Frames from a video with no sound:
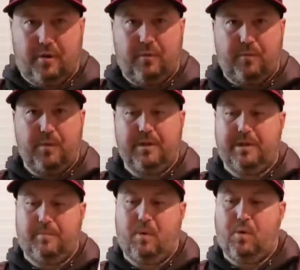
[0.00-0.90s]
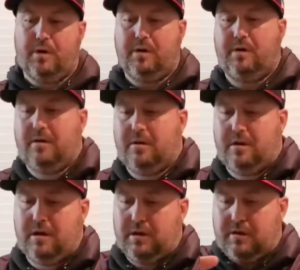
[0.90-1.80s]
are really important
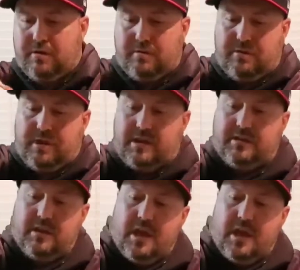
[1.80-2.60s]
in your thing.